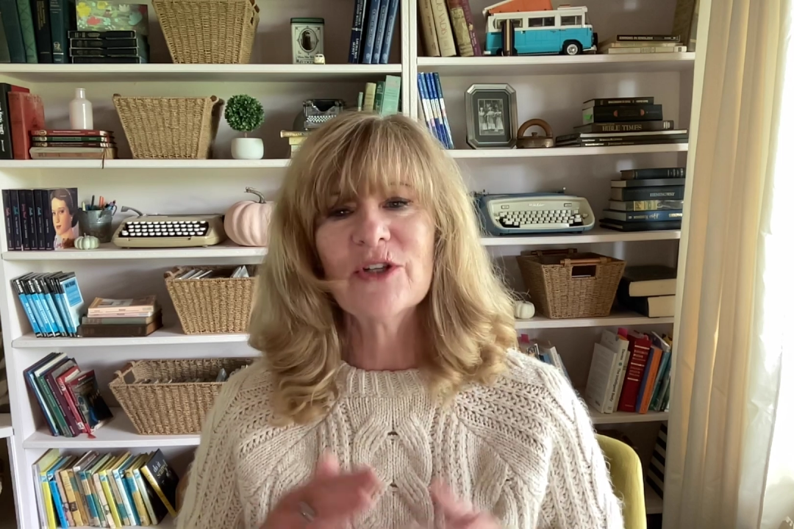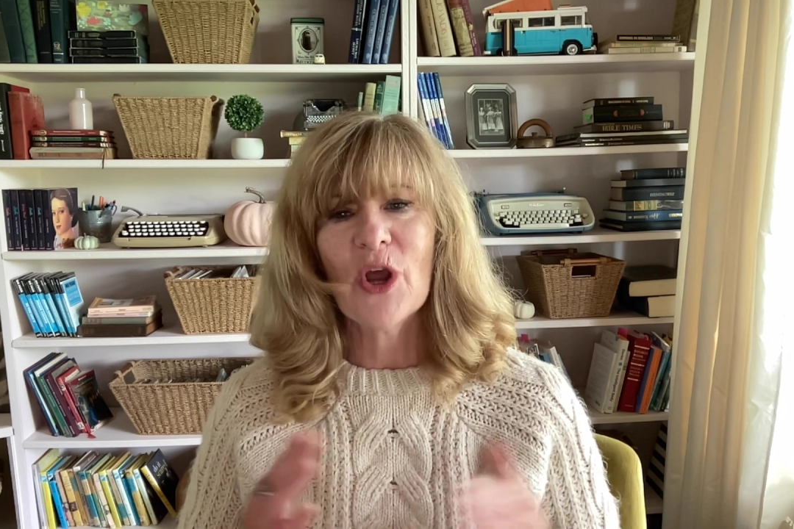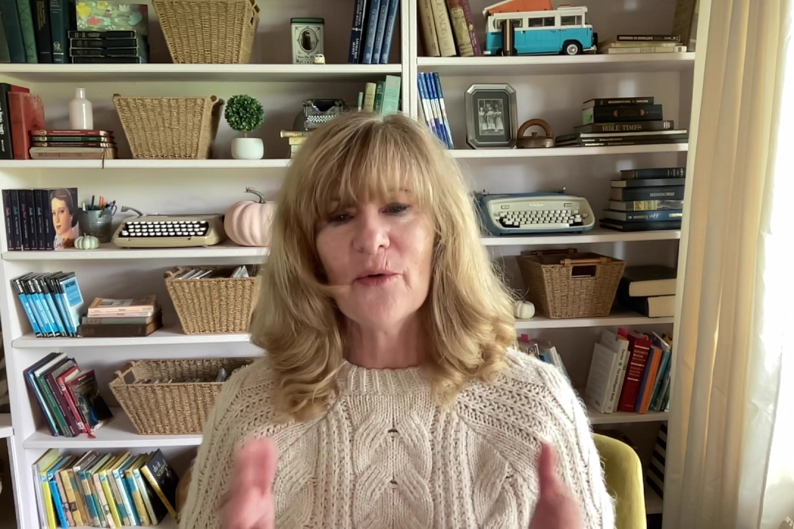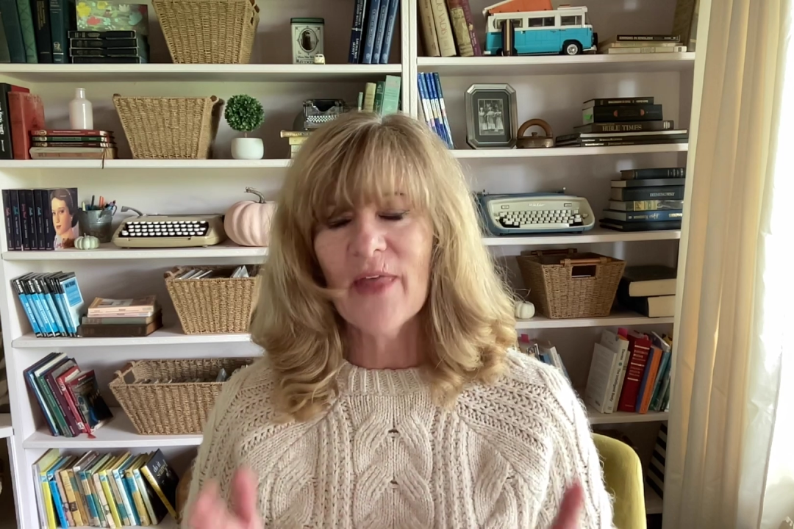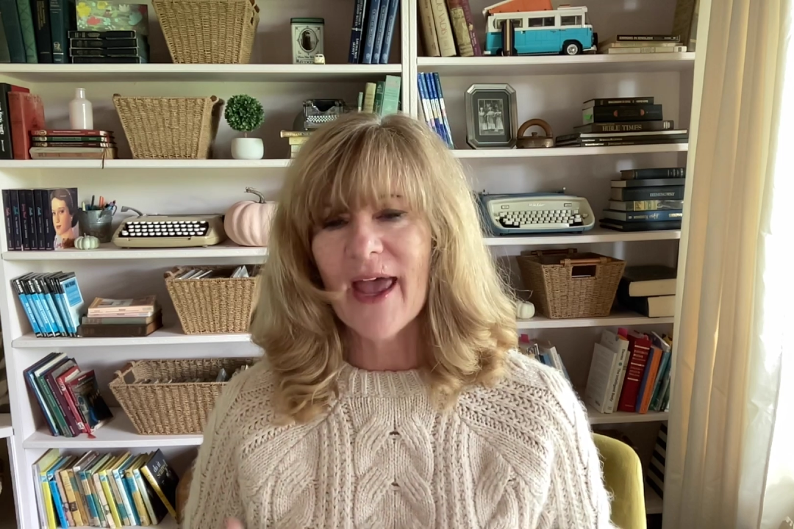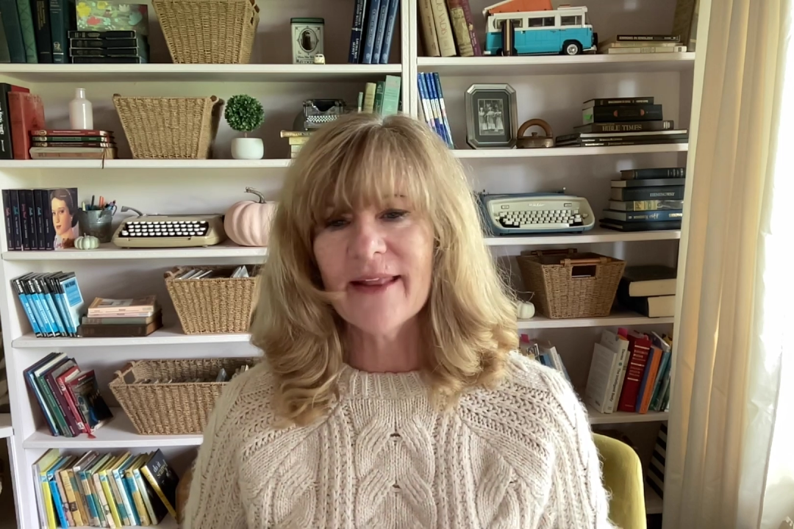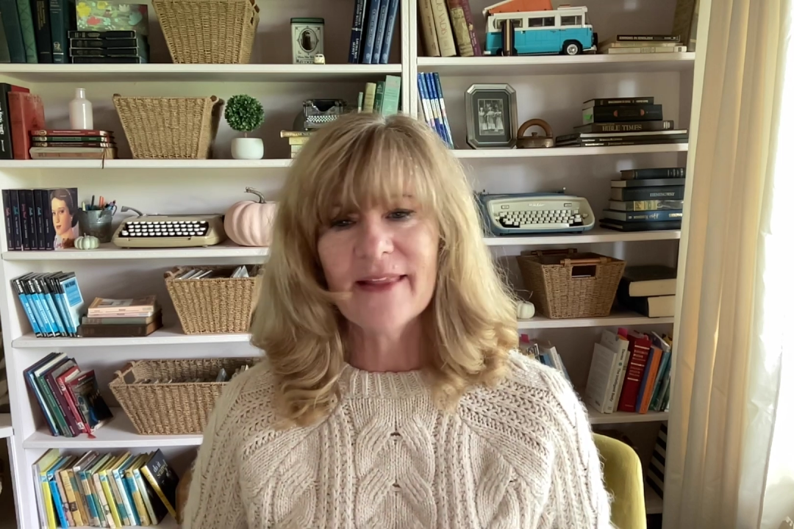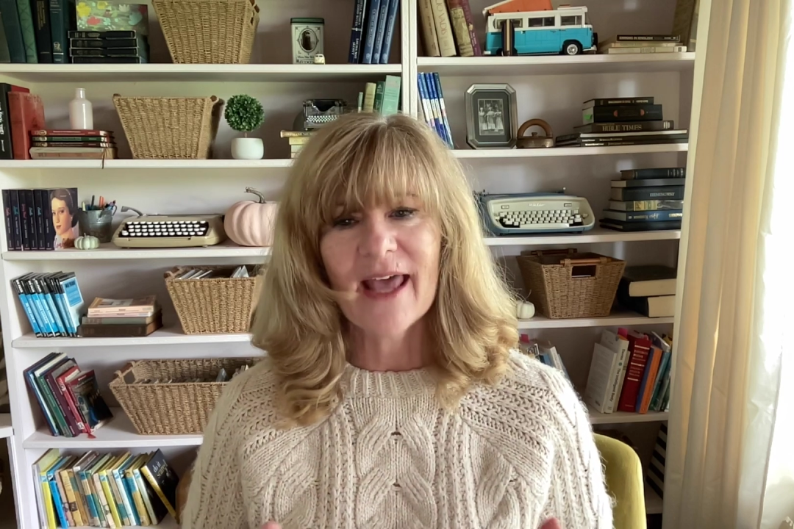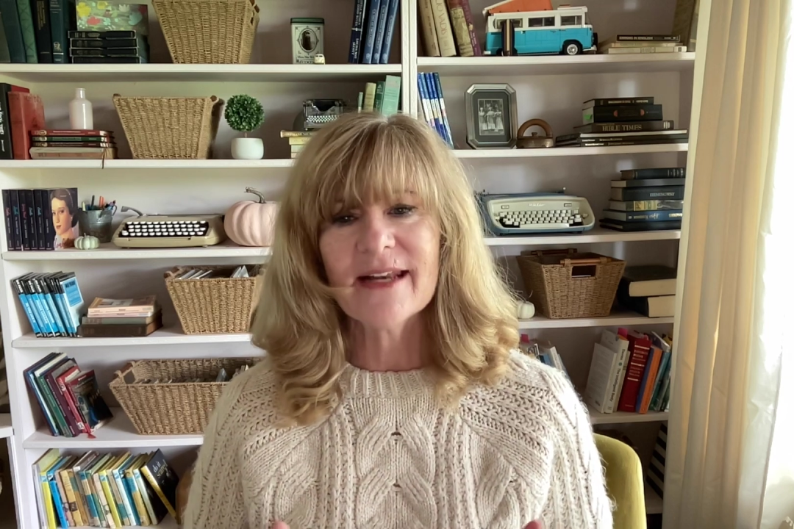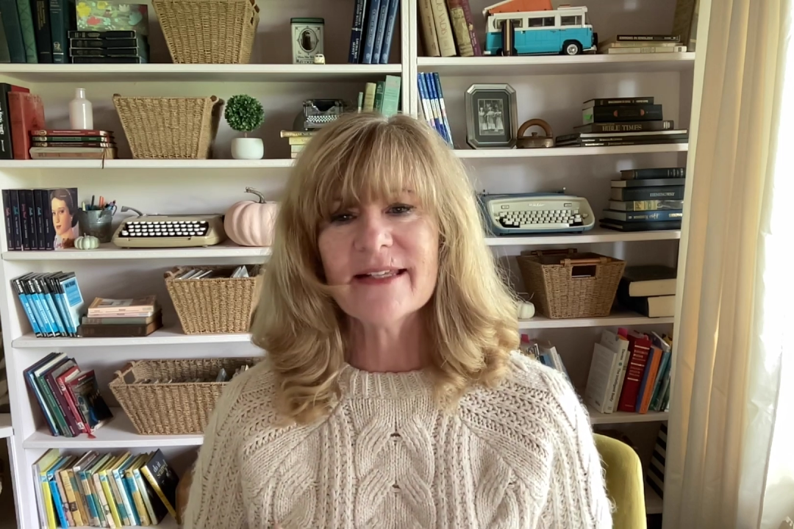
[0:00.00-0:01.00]
No,
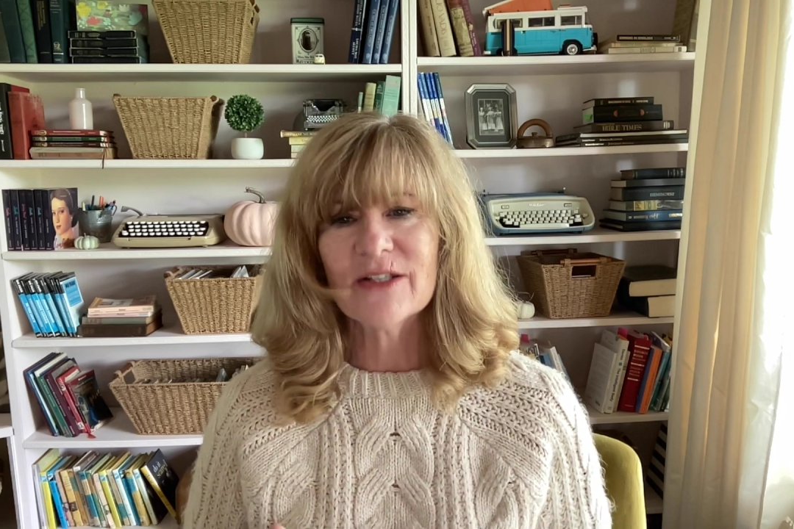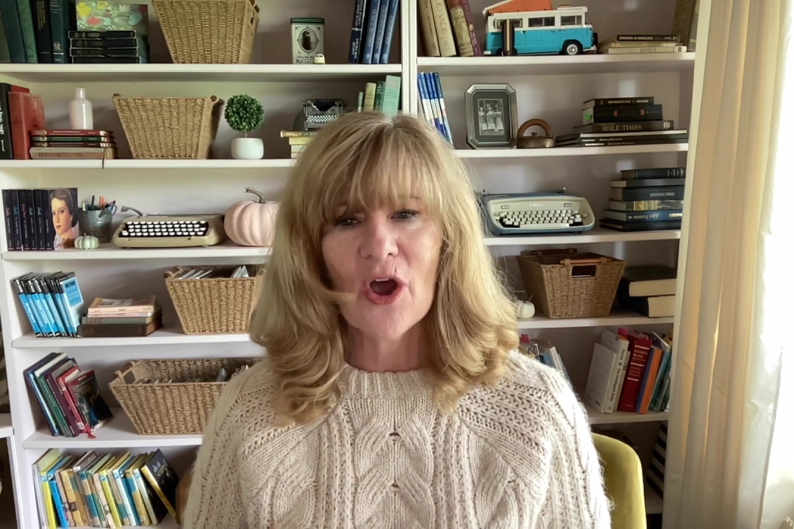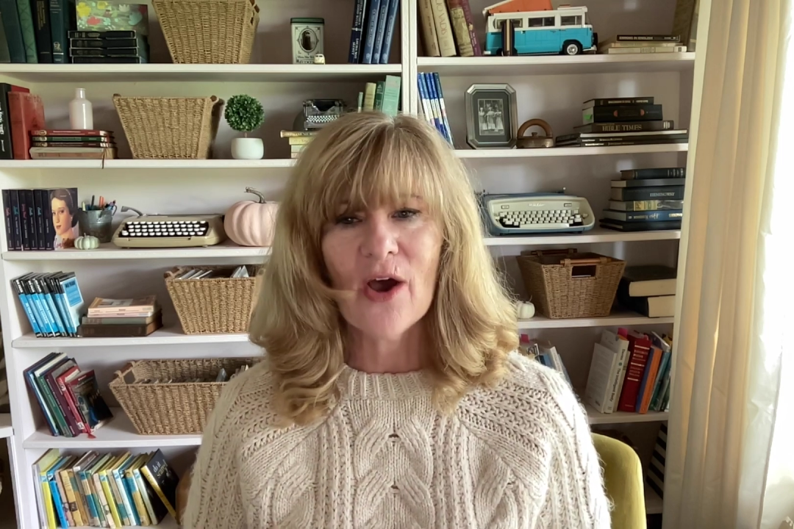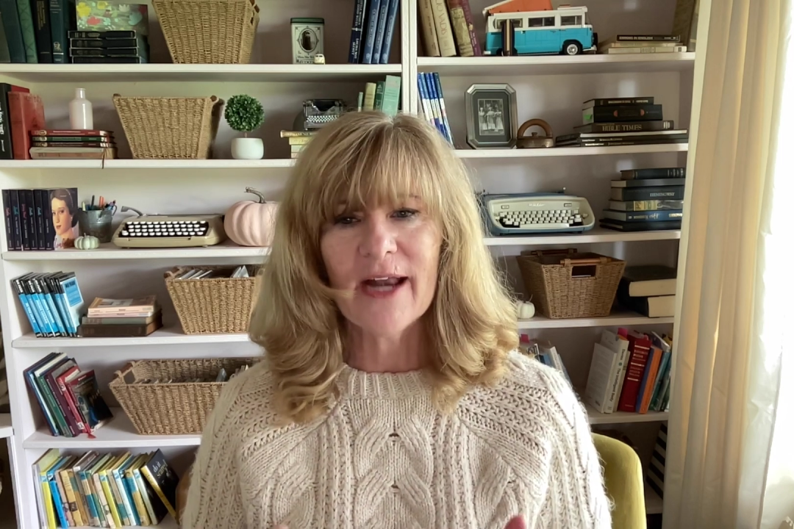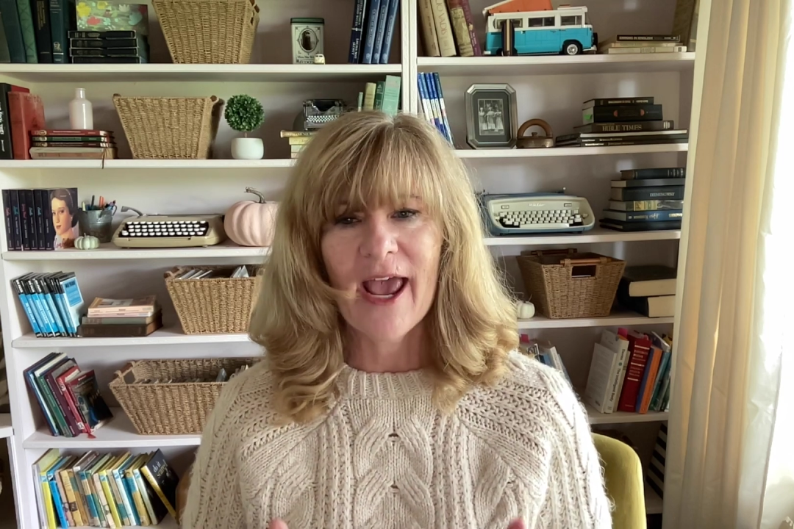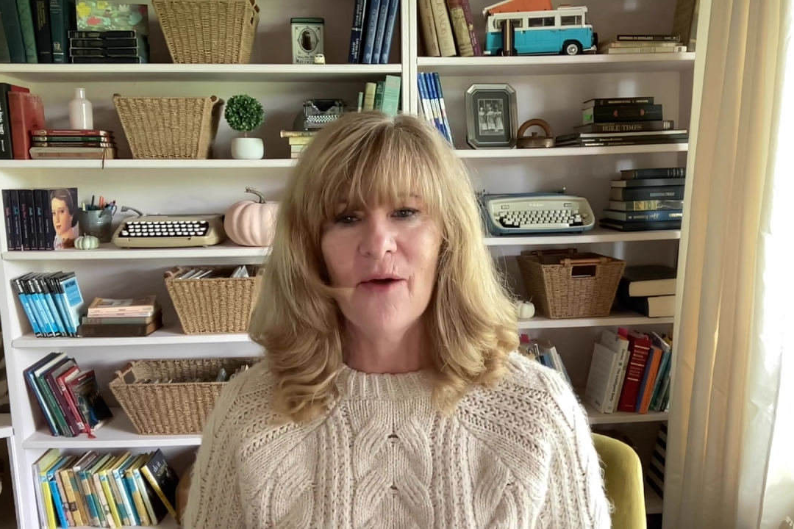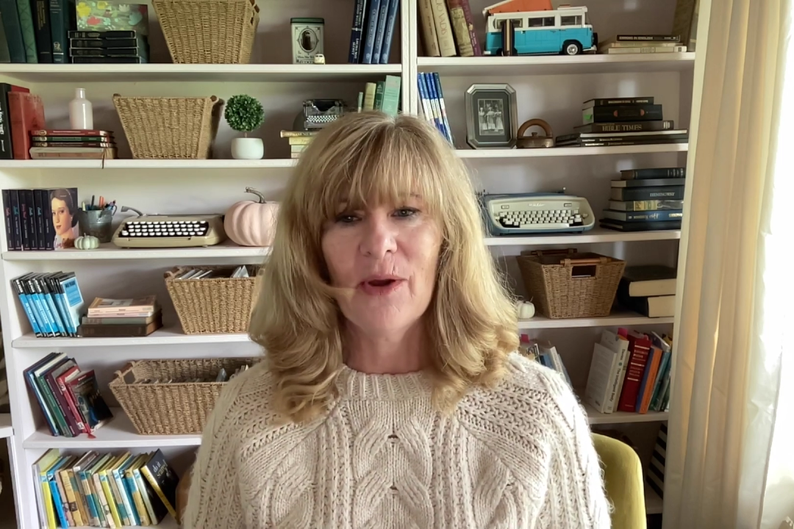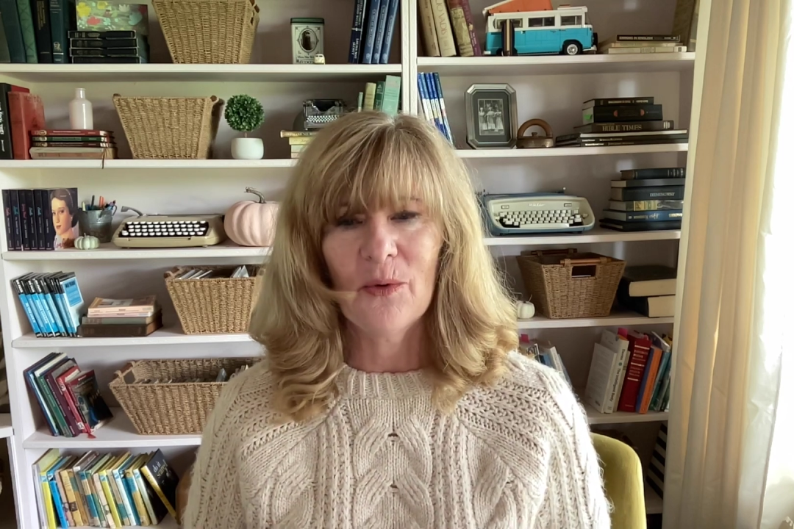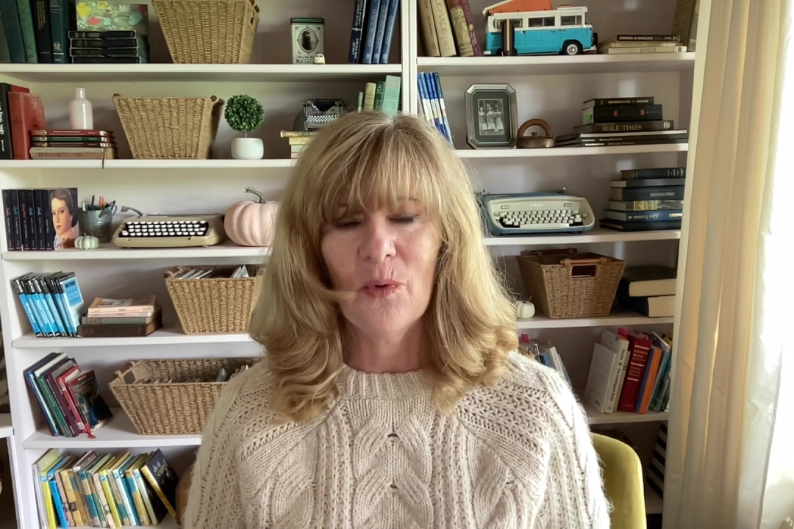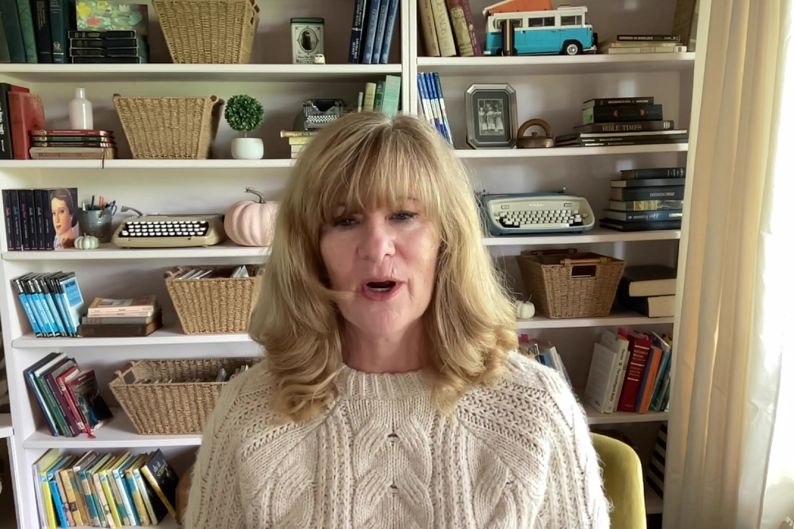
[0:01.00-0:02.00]
that is not how
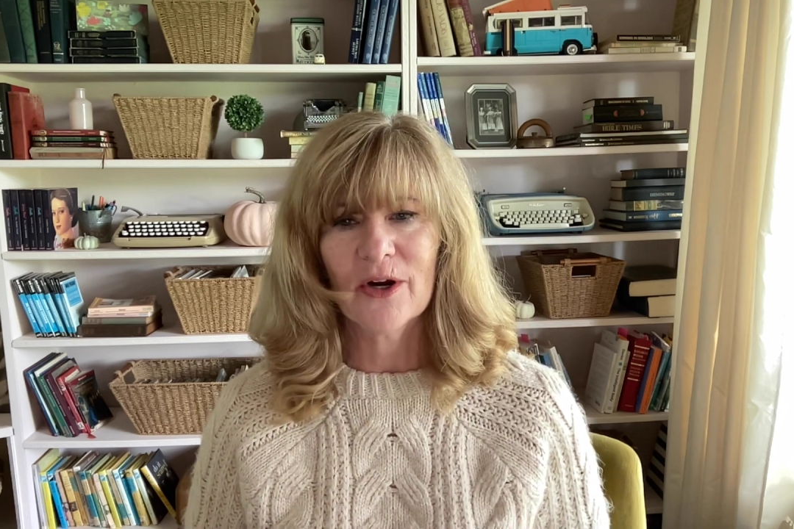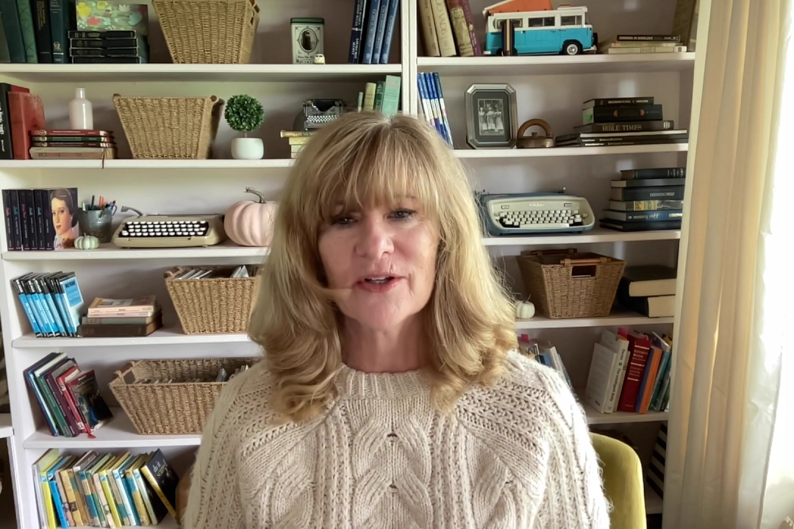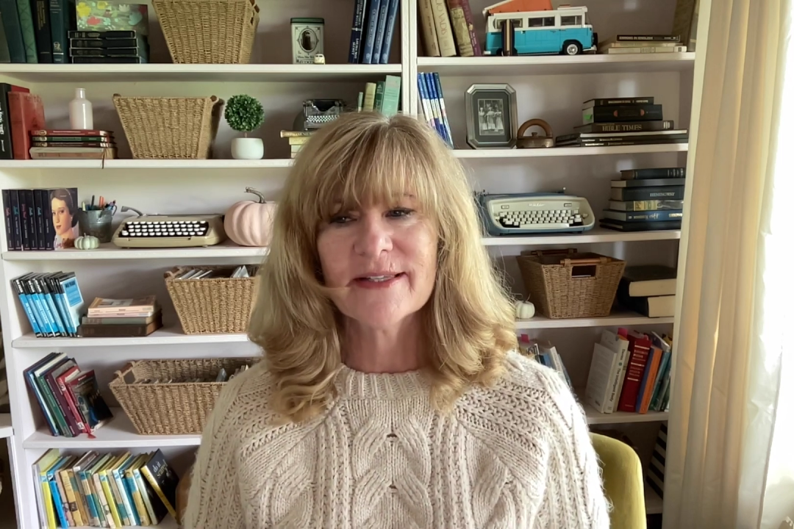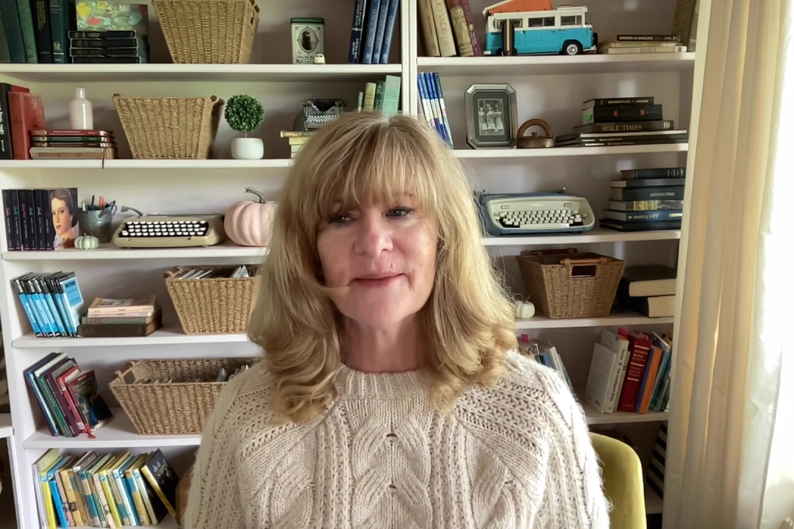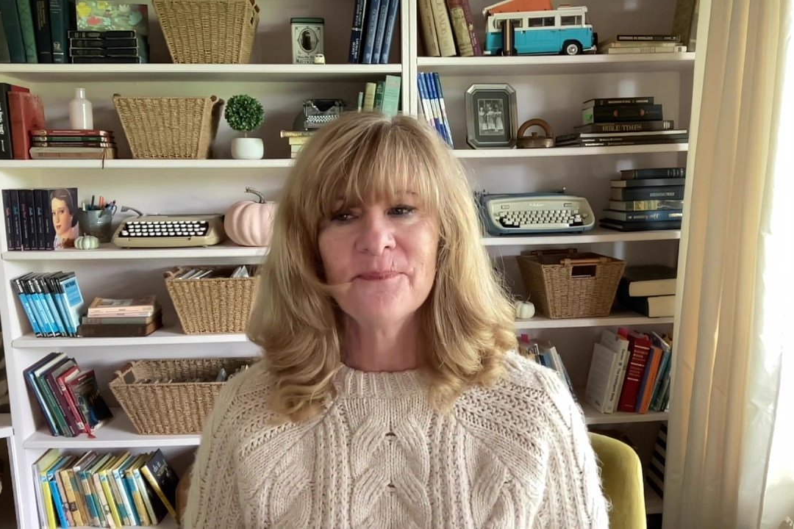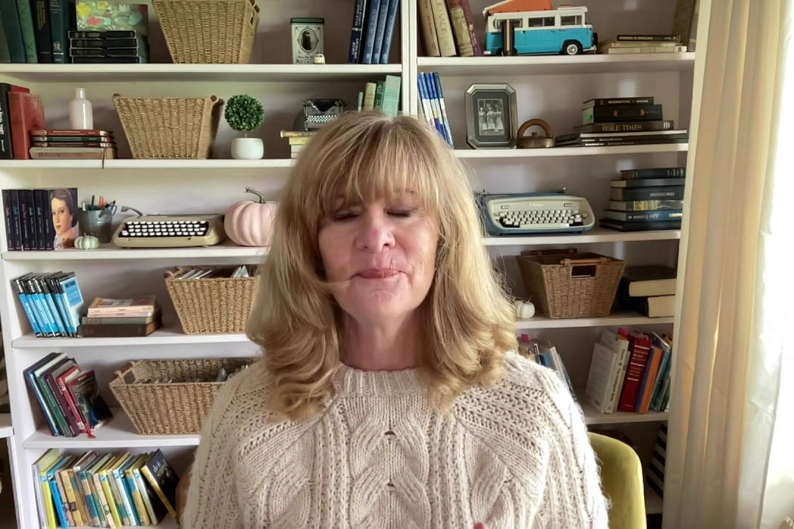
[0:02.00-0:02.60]
it works.